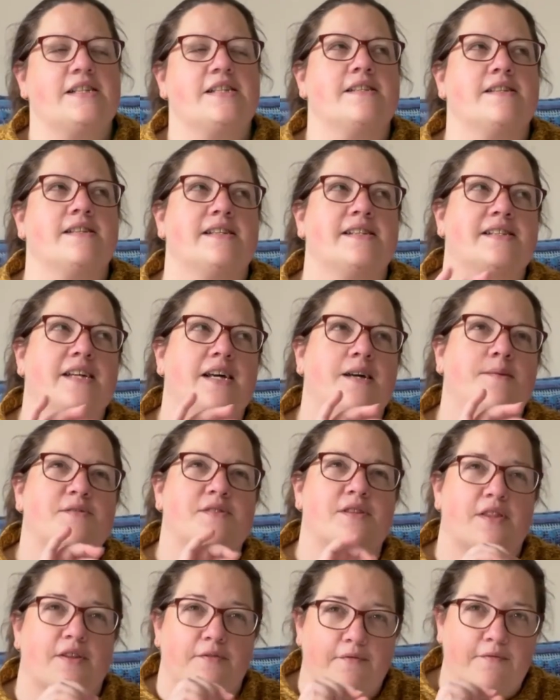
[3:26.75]
In terms
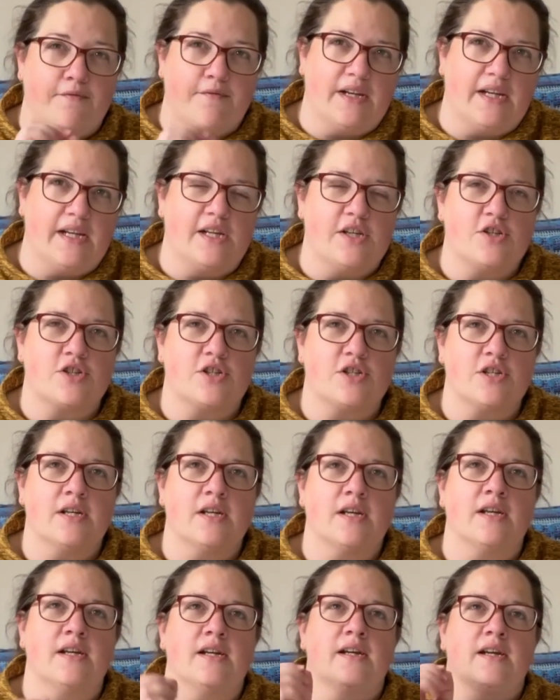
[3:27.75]
of the finish,
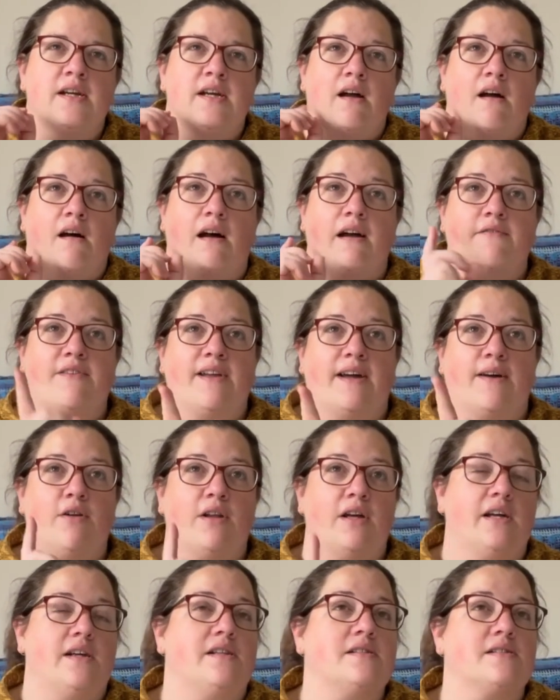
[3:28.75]
I've now
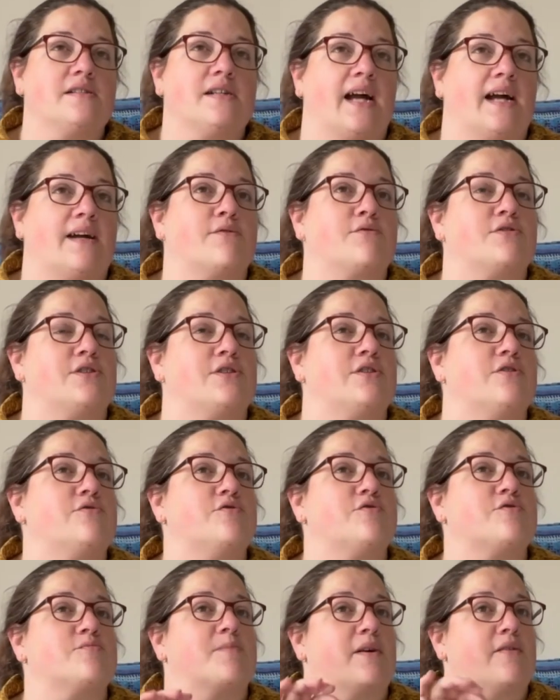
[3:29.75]
learned how to
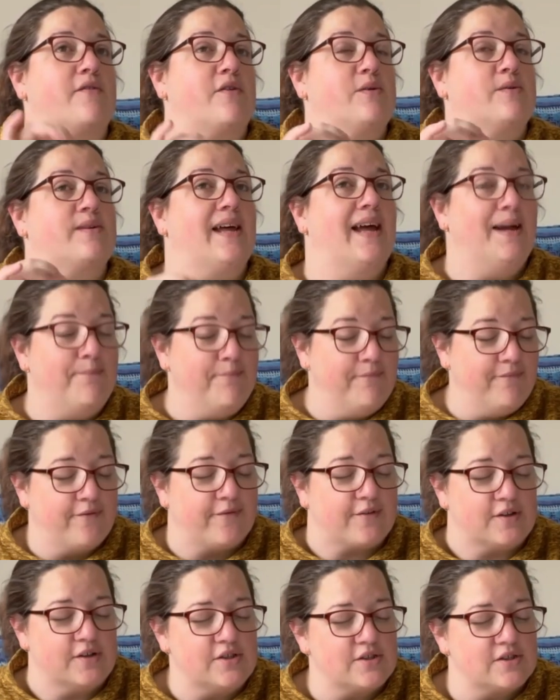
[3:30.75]
use my rolled hem
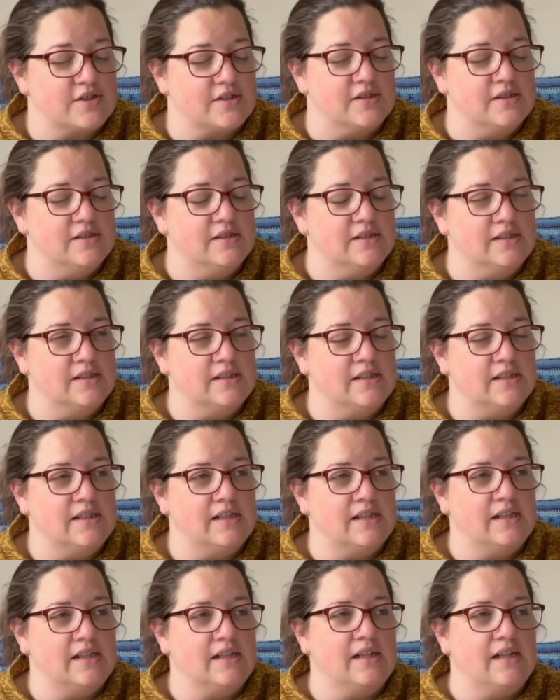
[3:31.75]
foot.
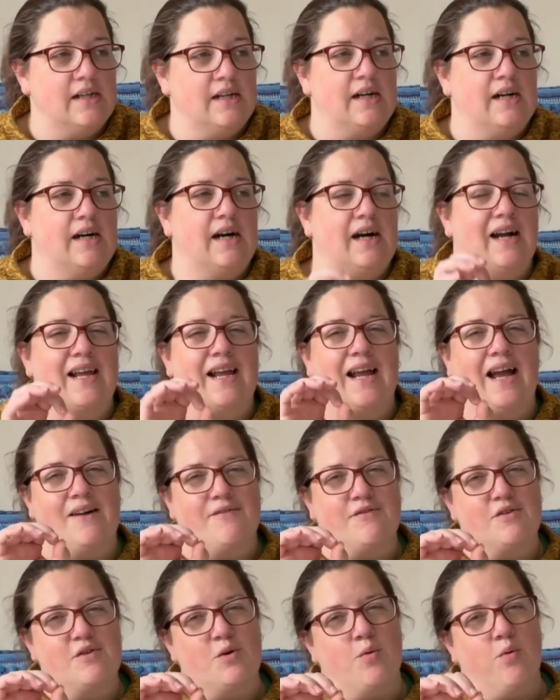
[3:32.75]
I
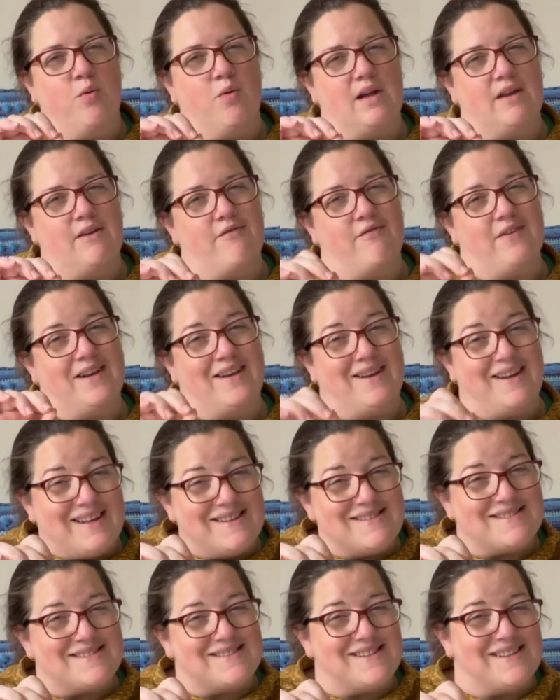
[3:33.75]
haven't quite
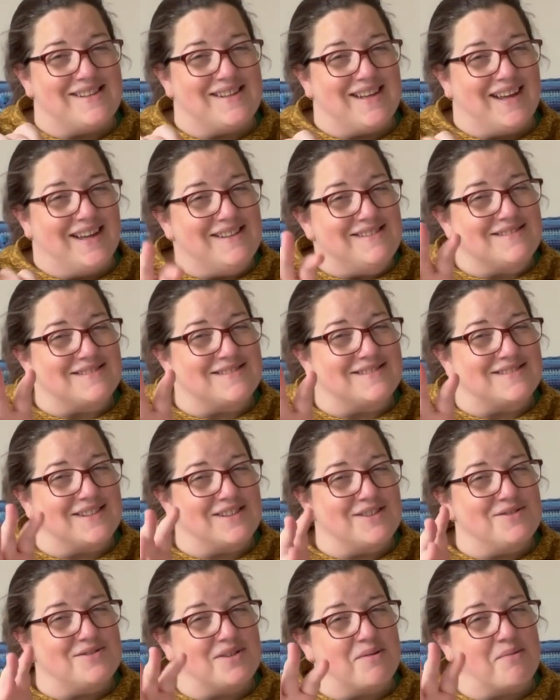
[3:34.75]
finessed it yet,
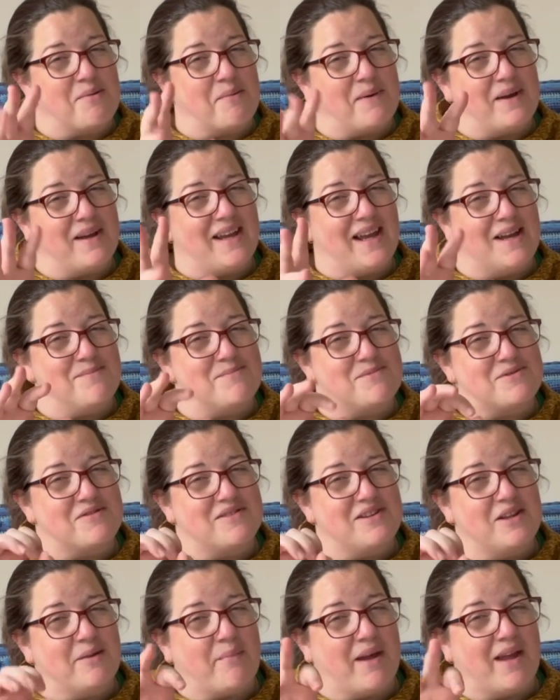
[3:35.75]
so some of my hems are a
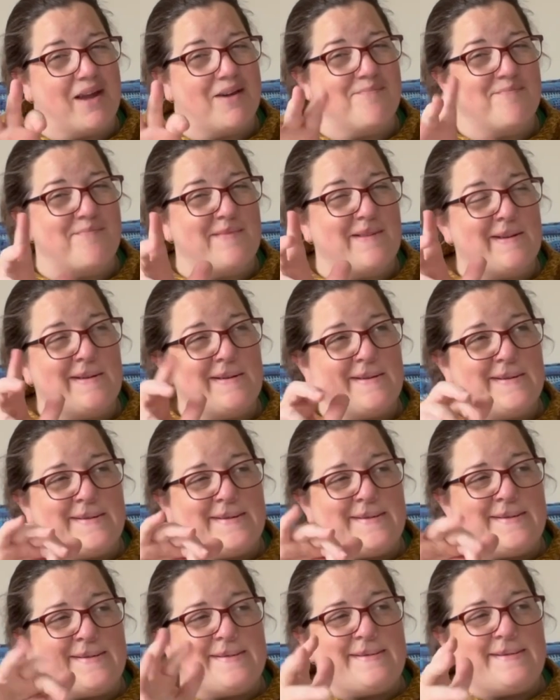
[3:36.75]
little bit
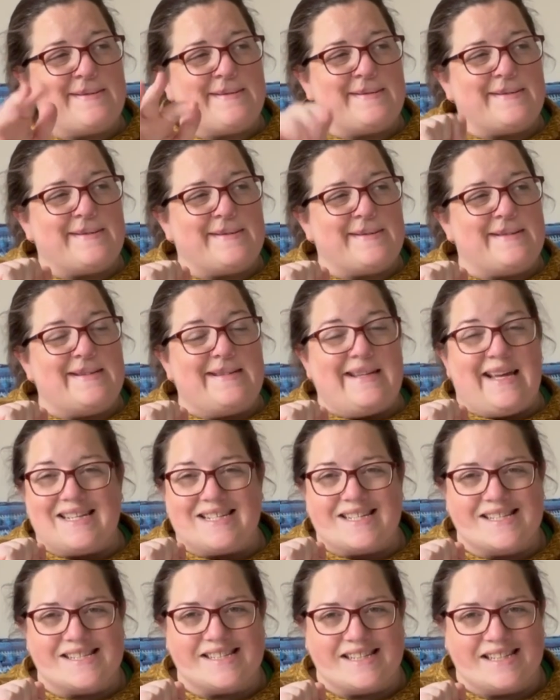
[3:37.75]

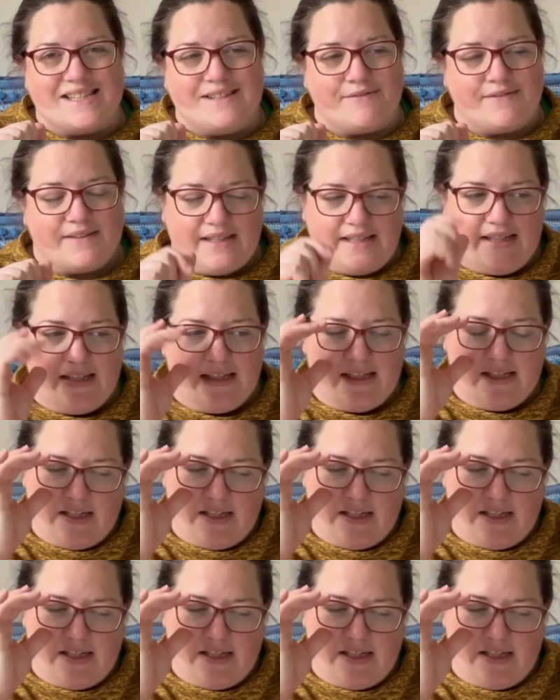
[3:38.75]
lettuce leafy,